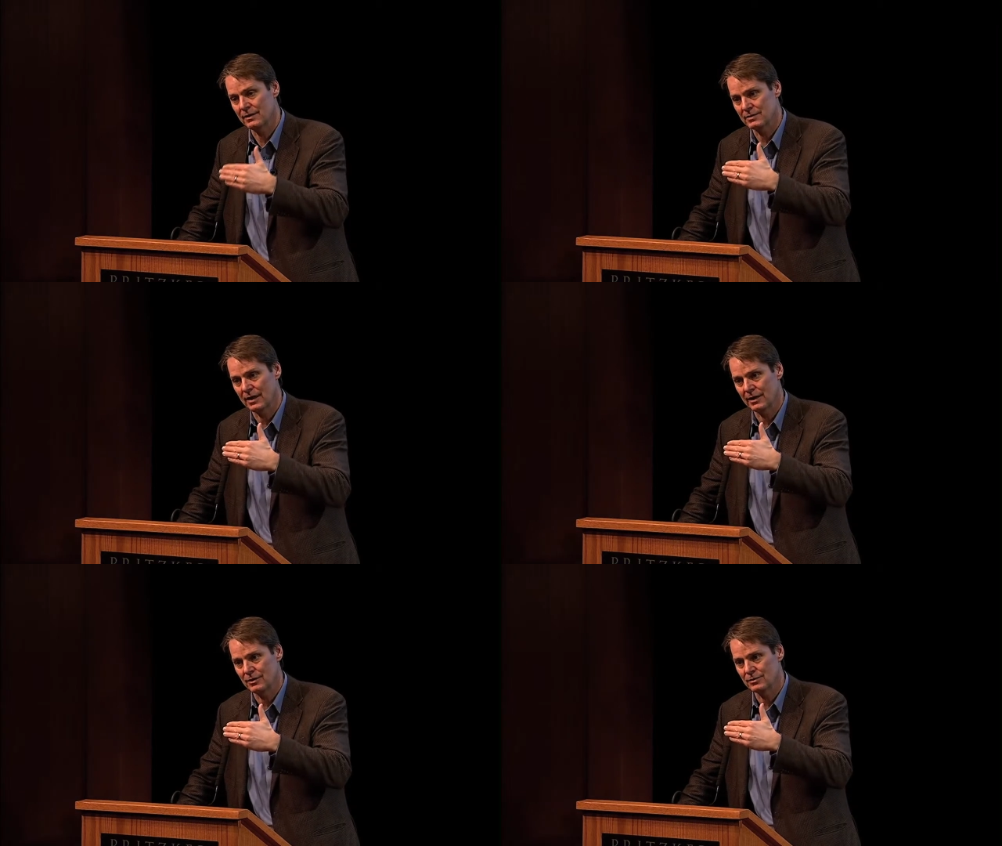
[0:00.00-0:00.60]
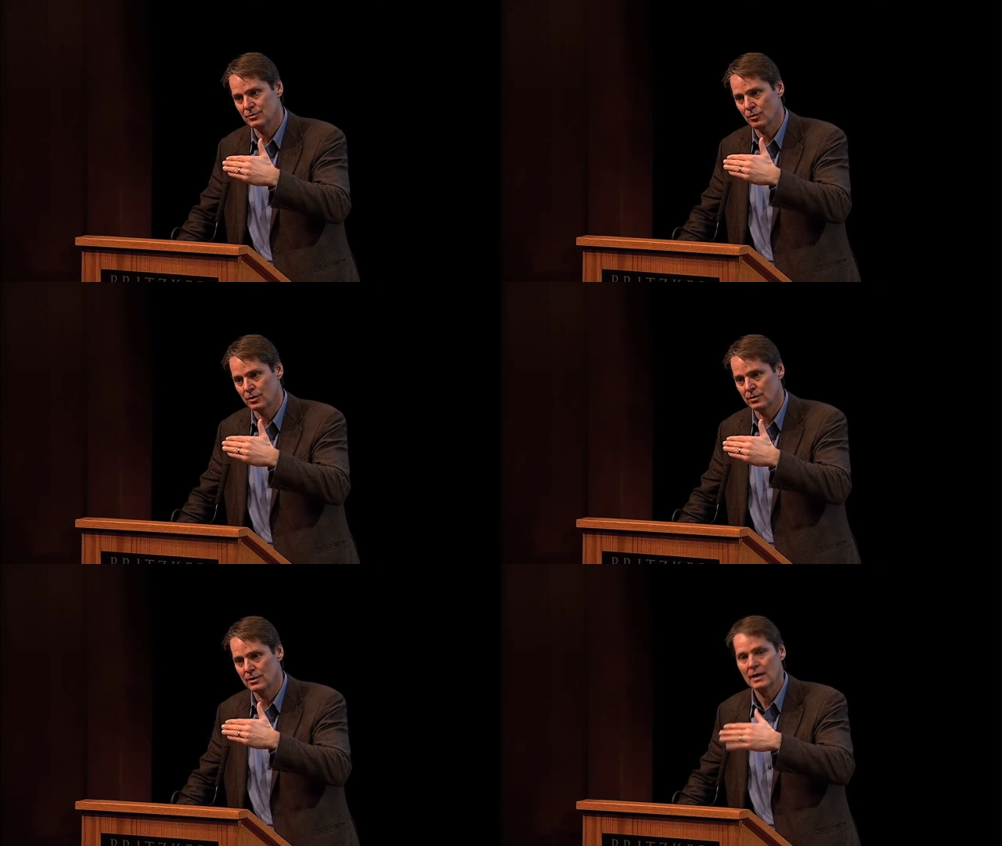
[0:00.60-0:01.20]
anxiety
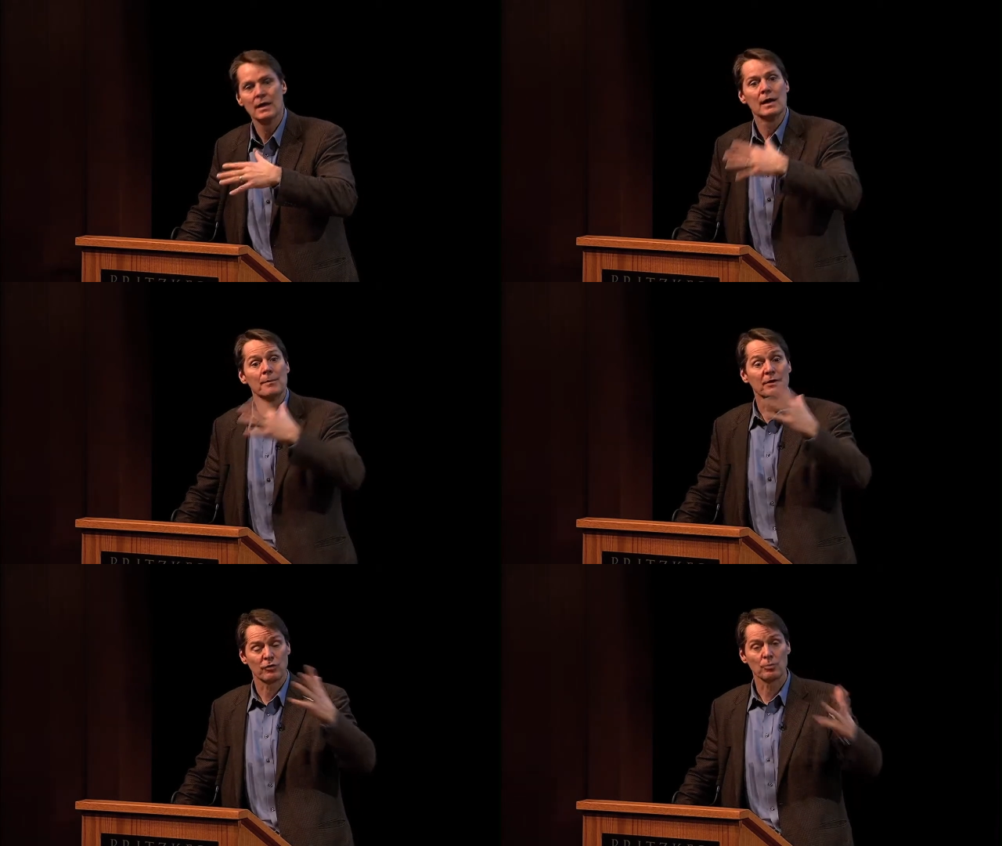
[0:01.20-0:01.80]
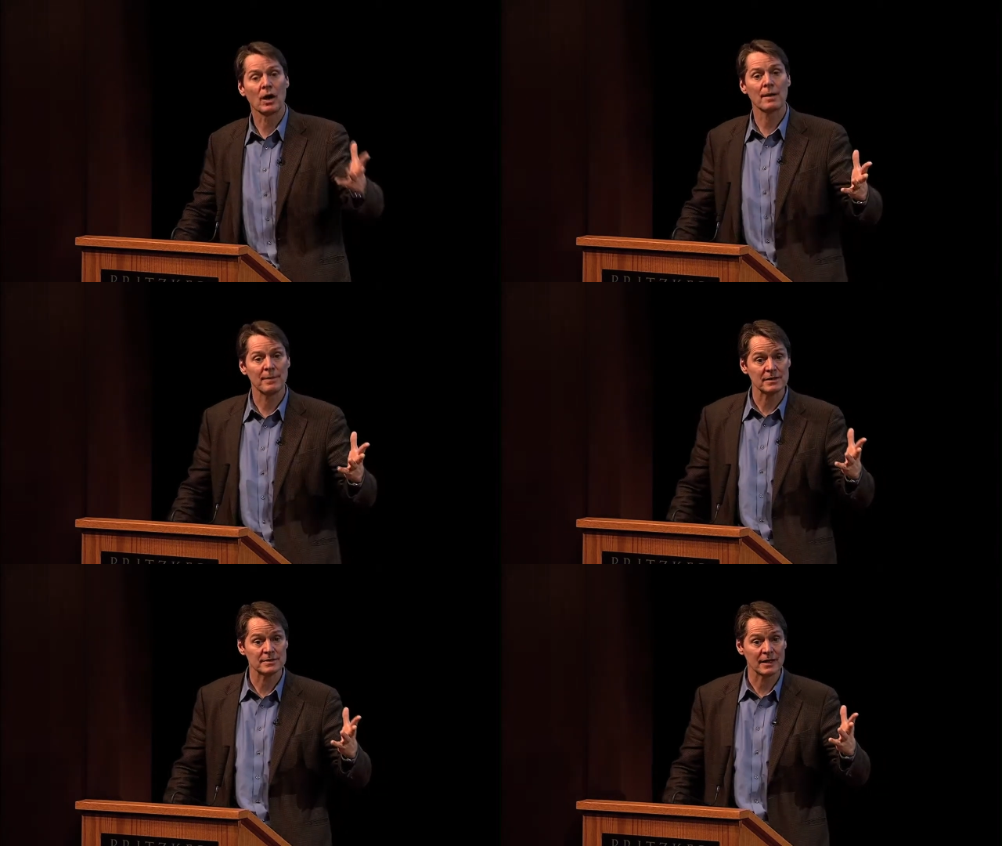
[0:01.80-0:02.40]
disorder, but for
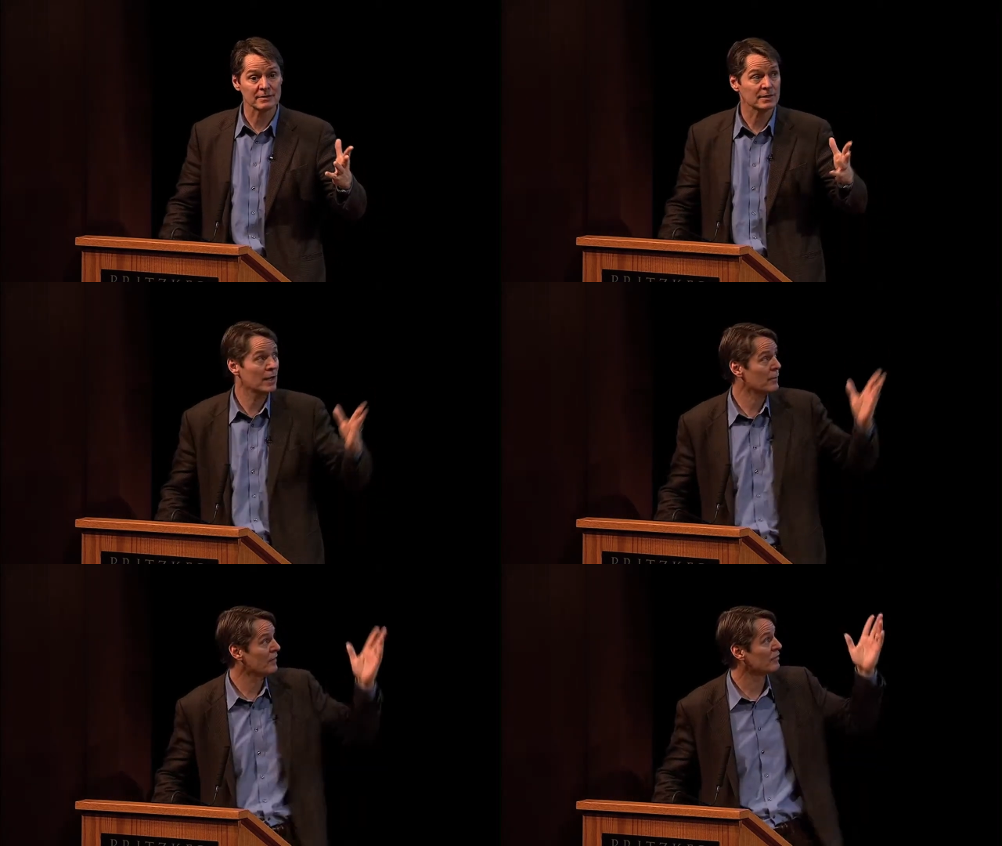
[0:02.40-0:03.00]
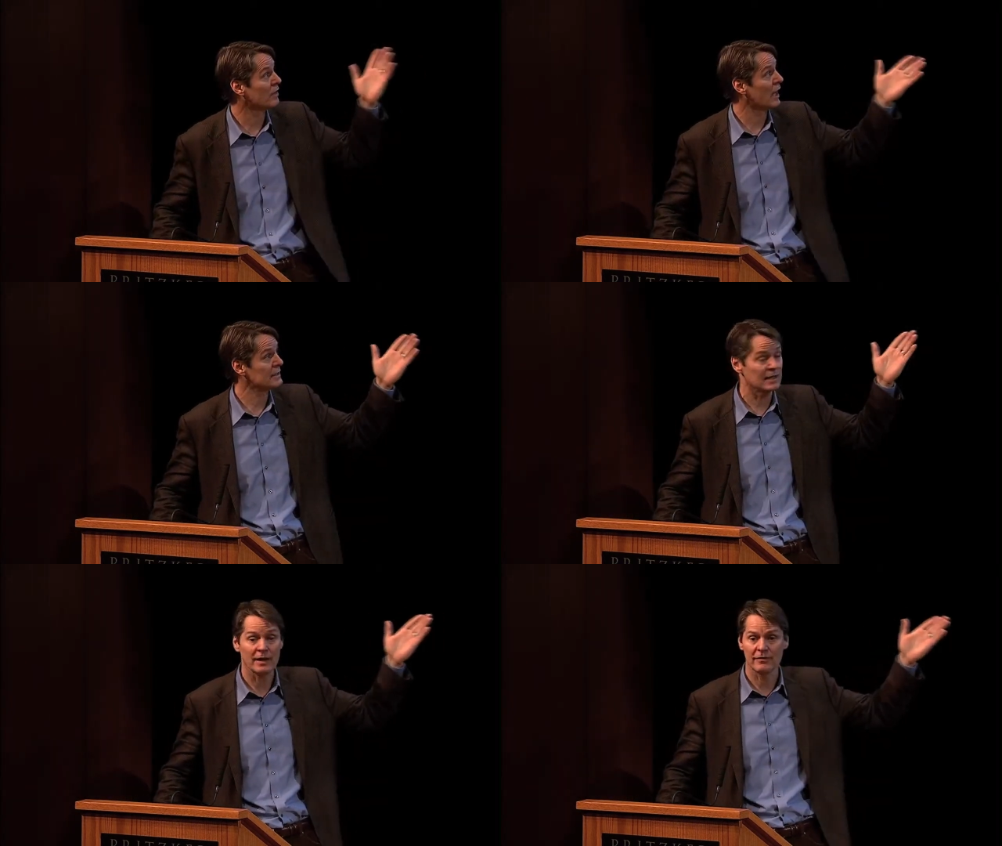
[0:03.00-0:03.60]
broad-based anxiety, we have
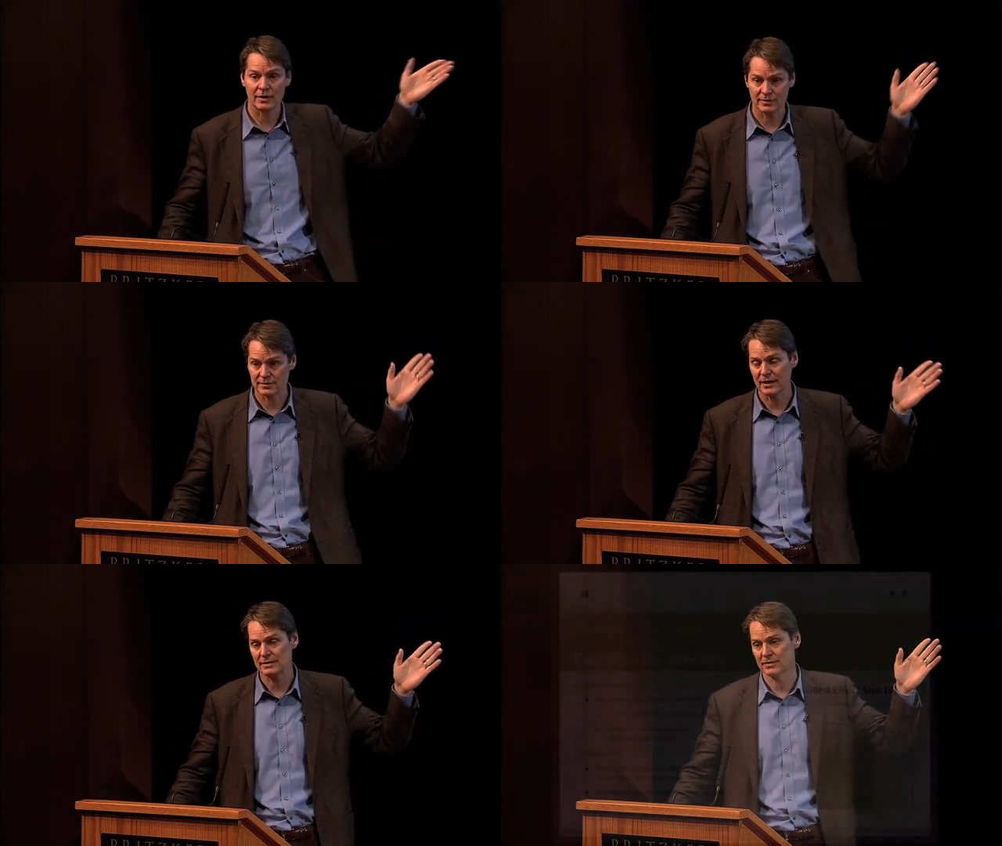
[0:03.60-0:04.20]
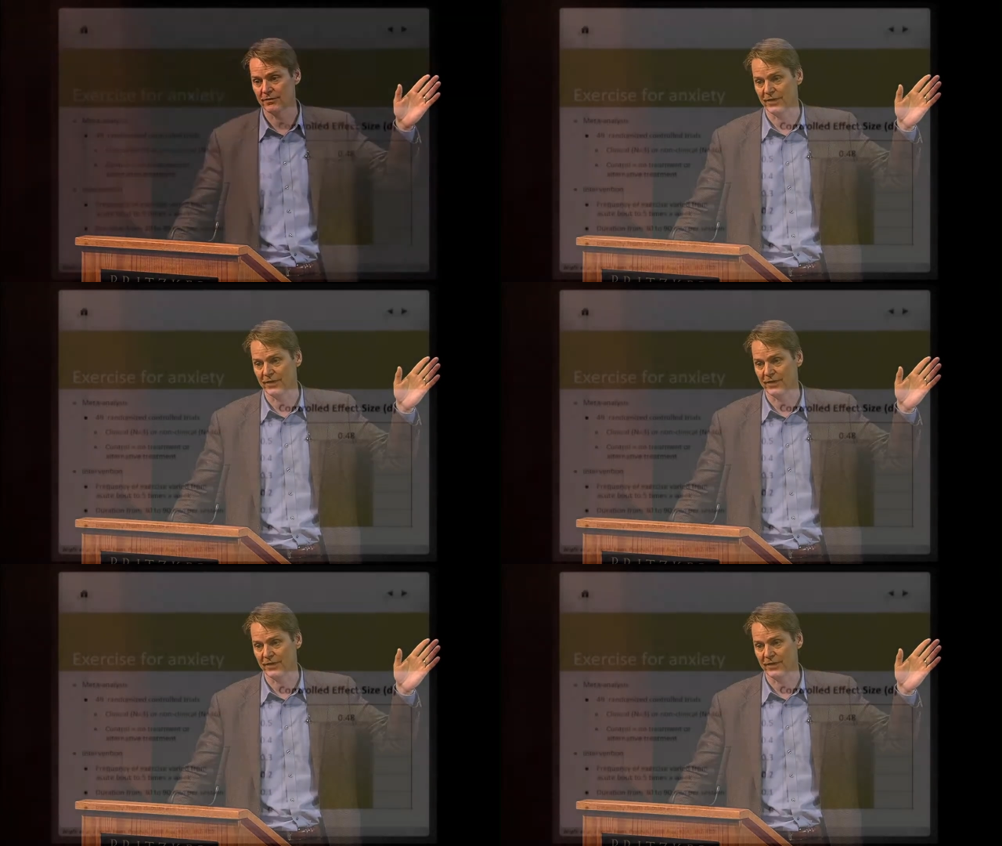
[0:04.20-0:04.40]
lots of evidence, nice